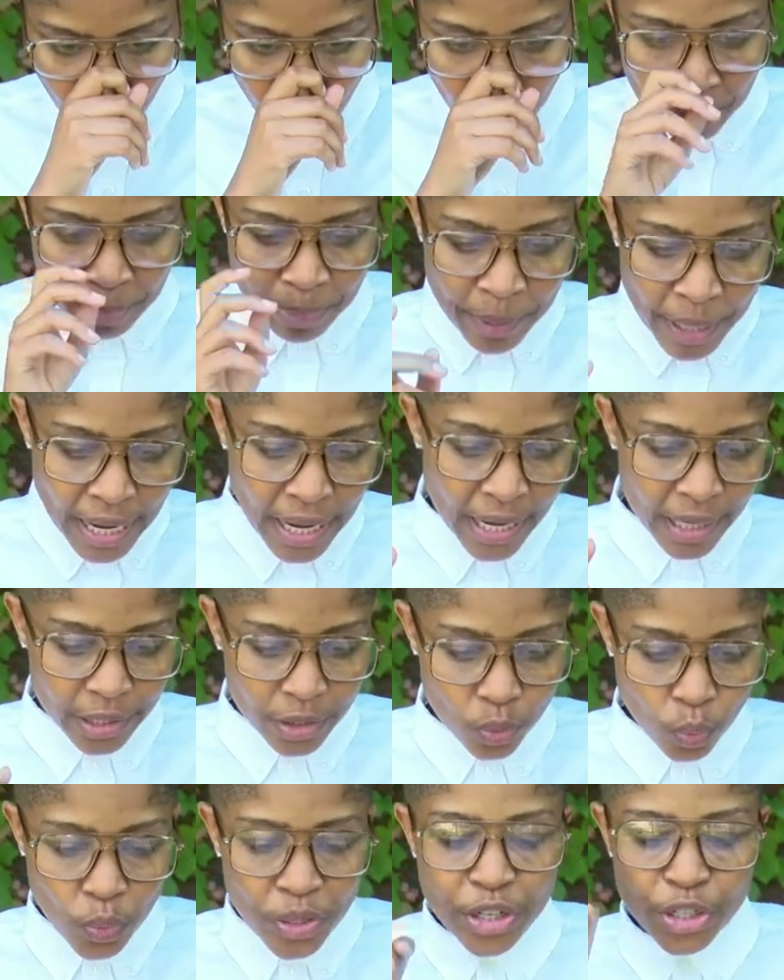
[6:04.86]
But
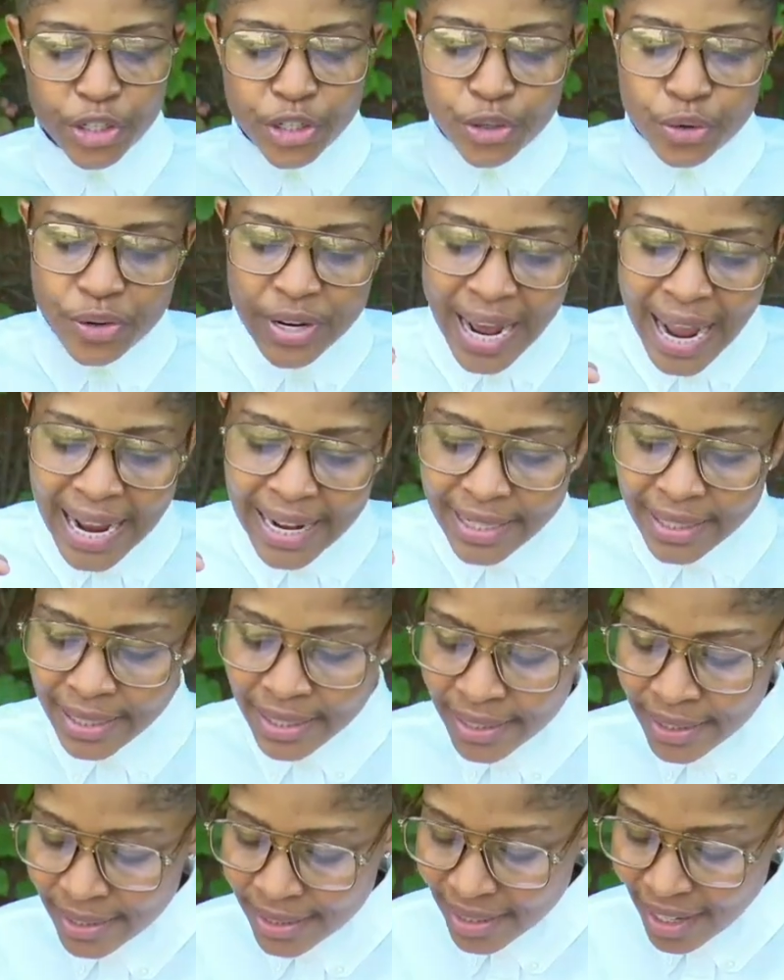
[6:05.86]
we are
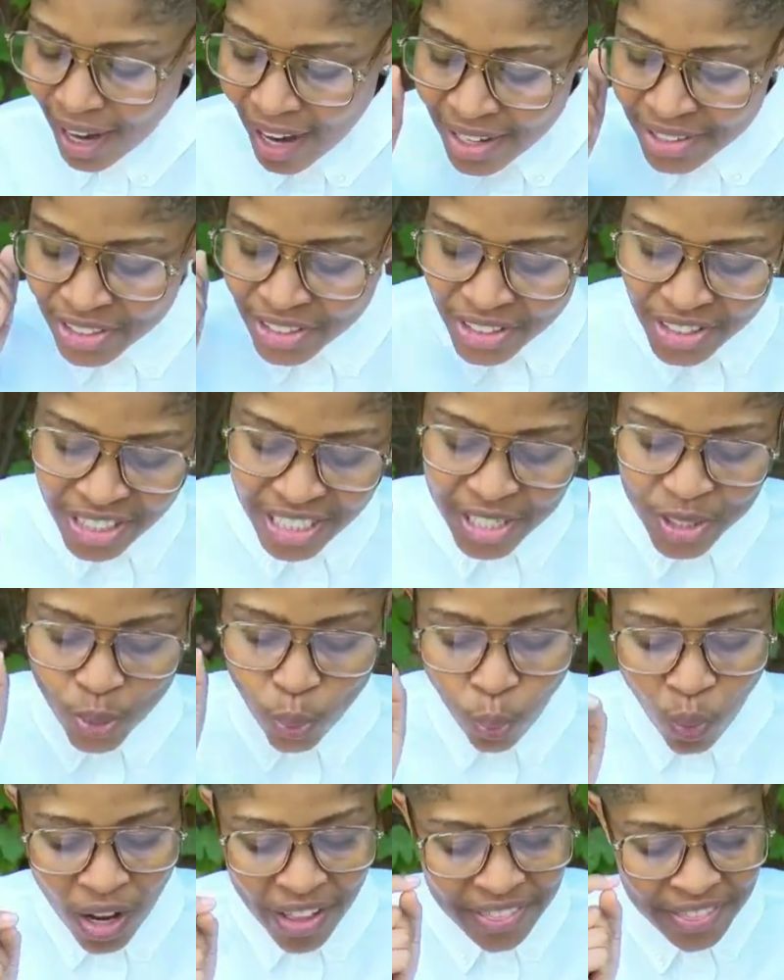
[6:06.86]
united under this
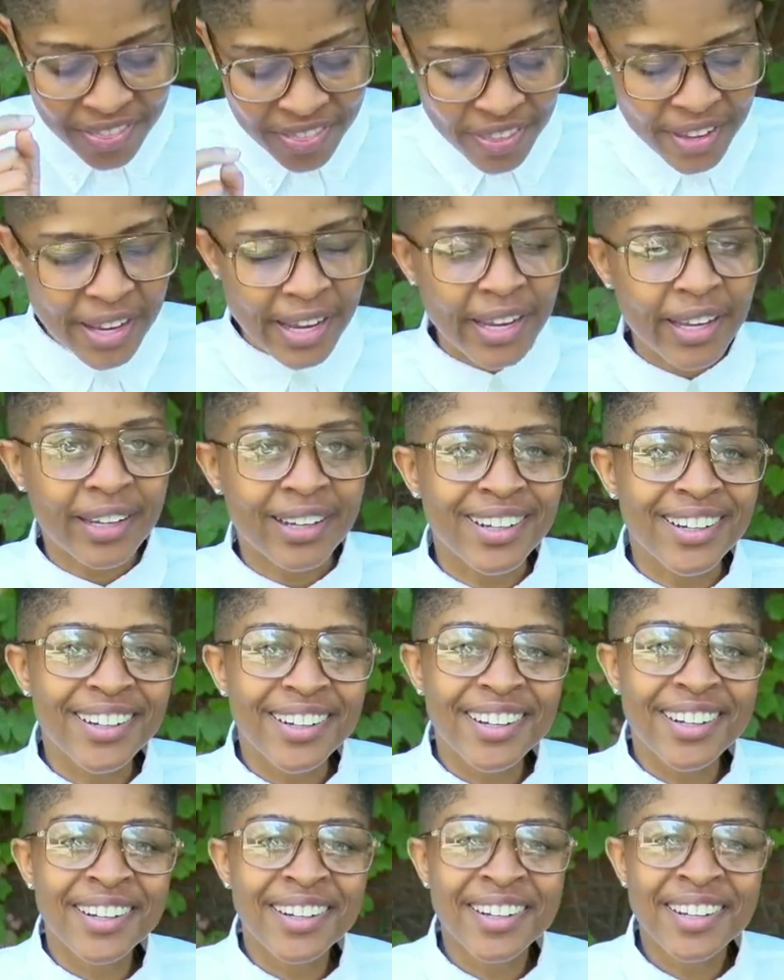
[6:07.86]
one thing,
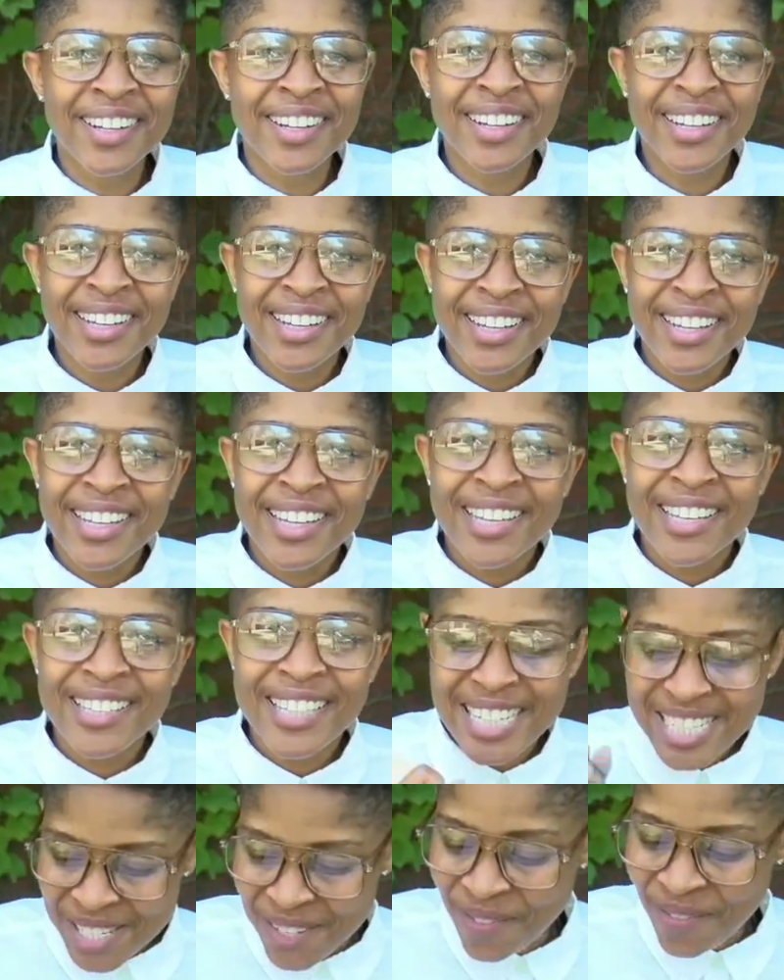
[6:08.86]

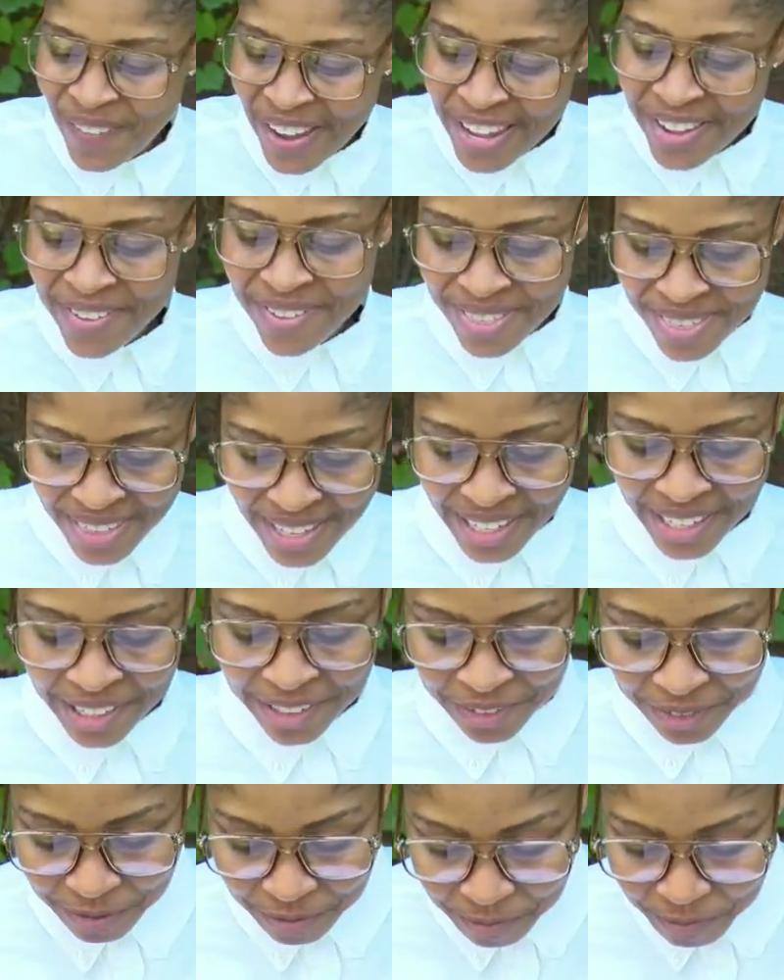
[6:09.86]
this faith thing.
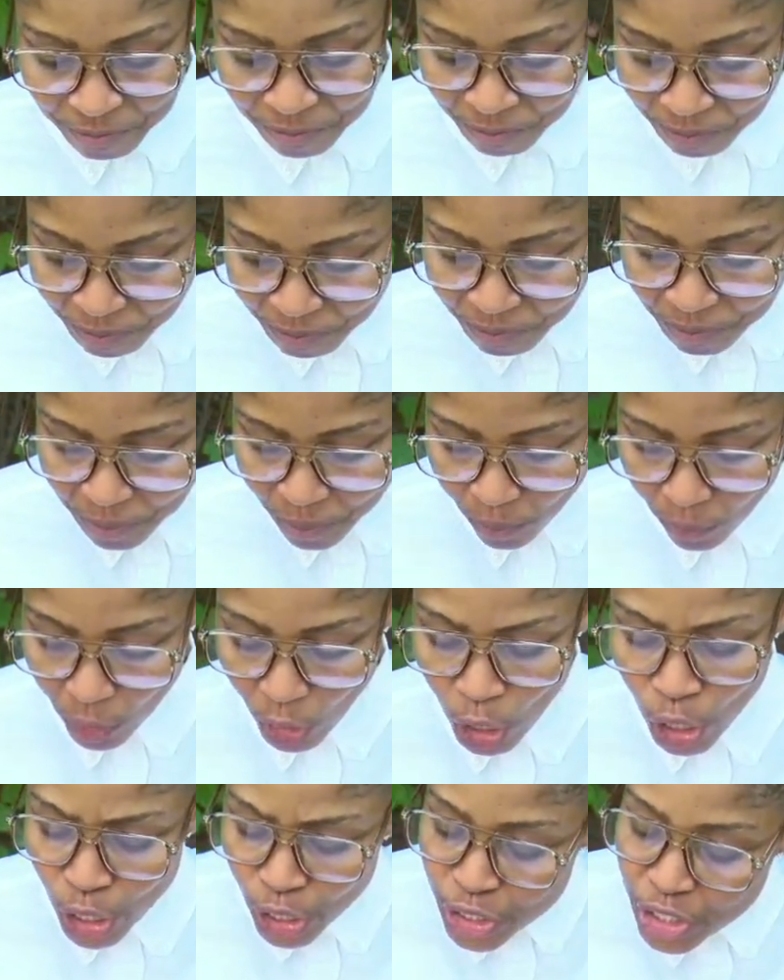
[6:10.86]

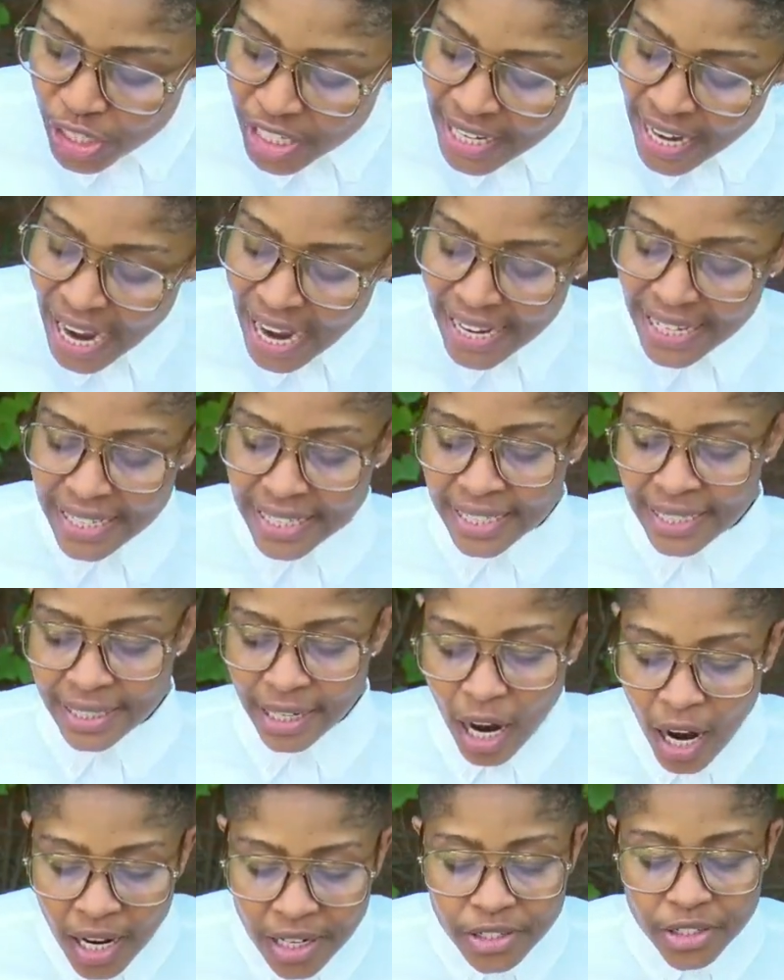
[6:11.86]

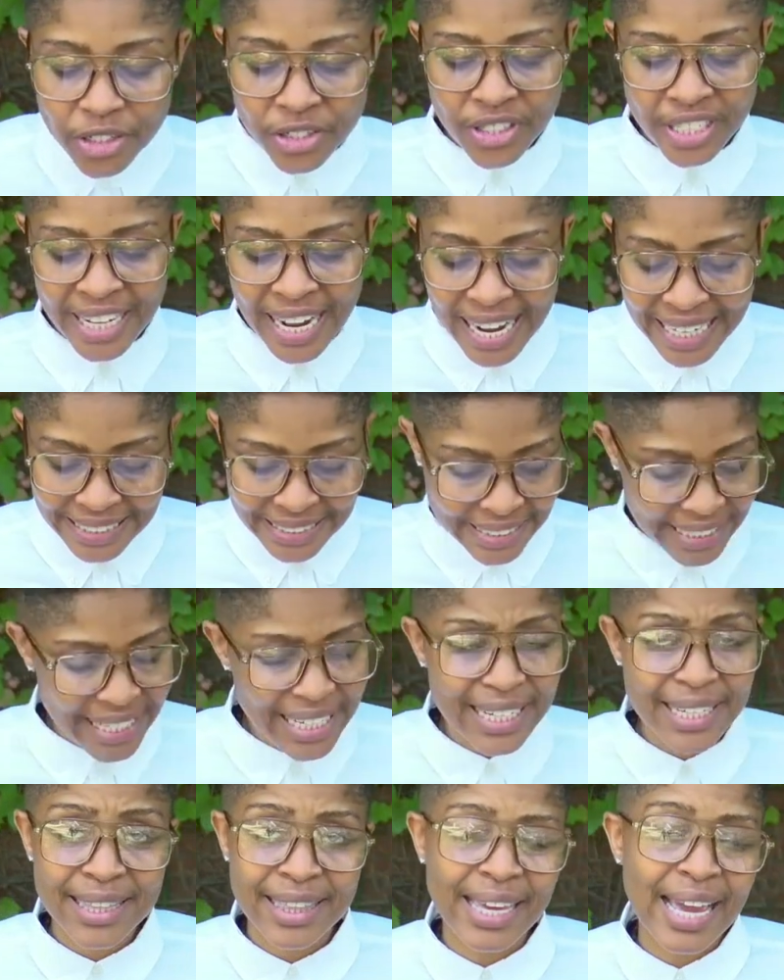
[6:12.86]
United under the
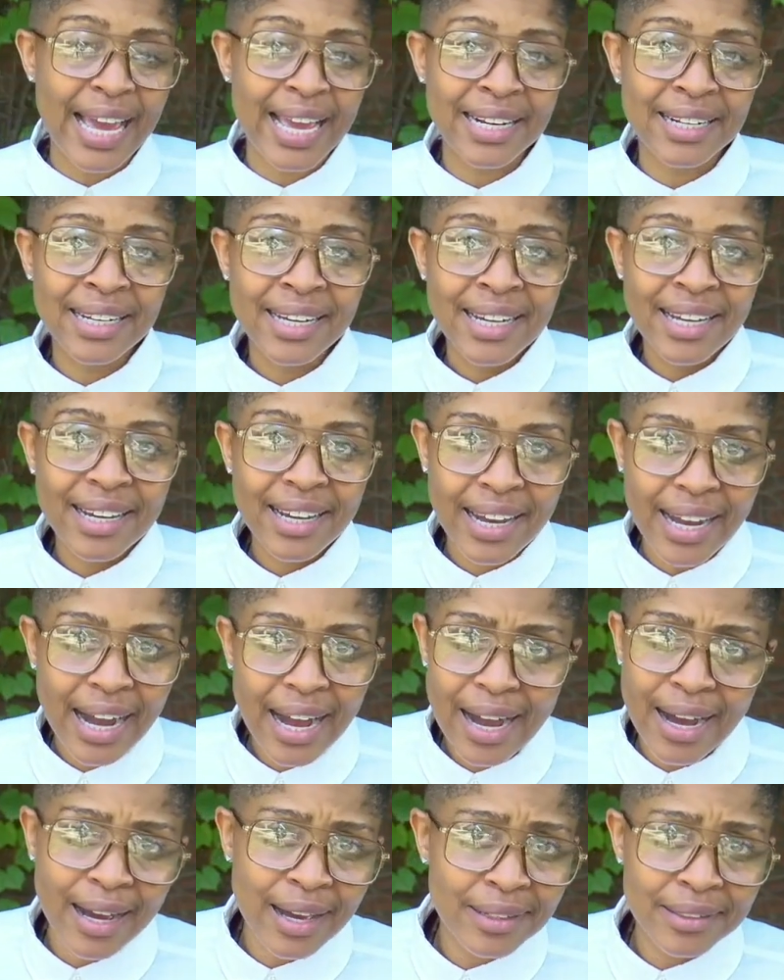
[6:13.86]
idea that
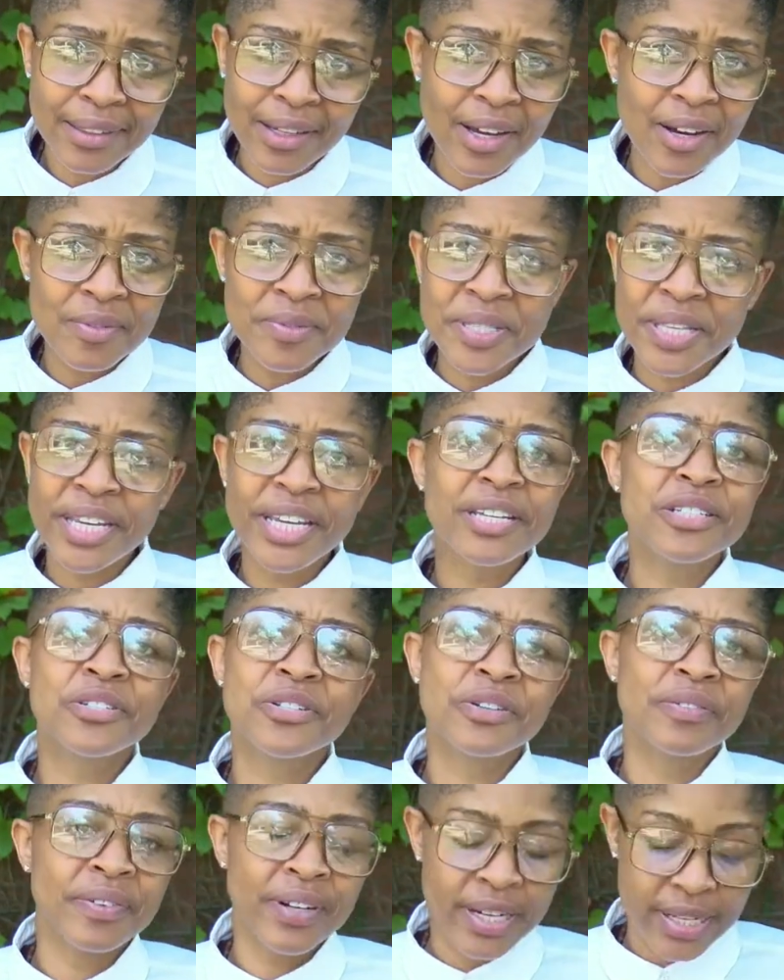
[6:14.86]
God loves
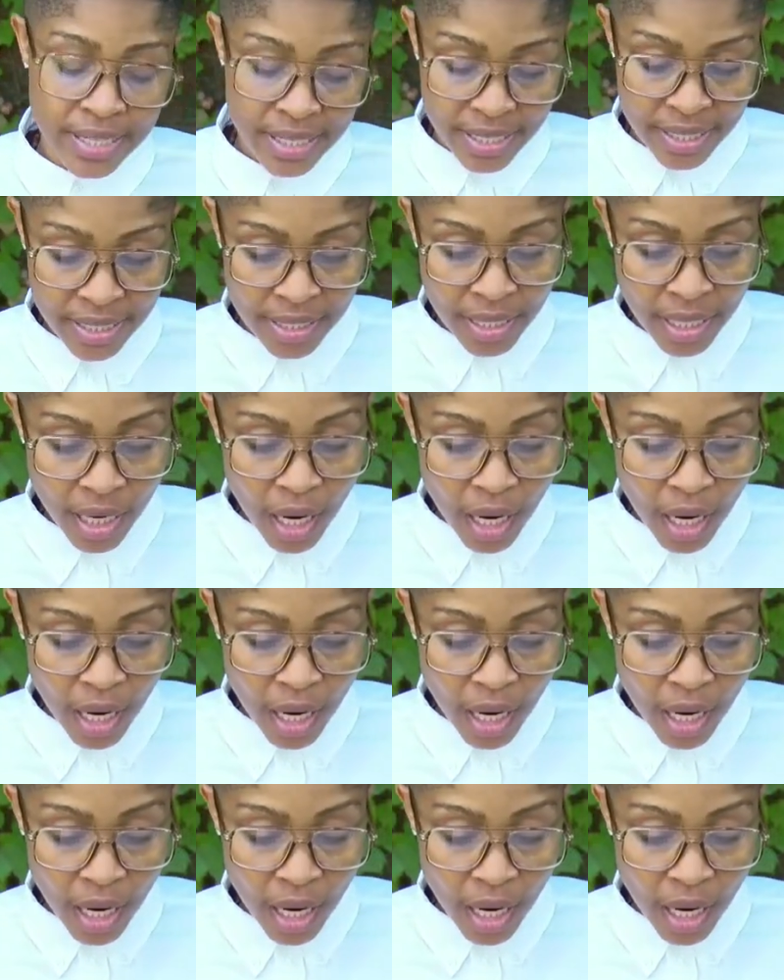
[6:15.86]
each of us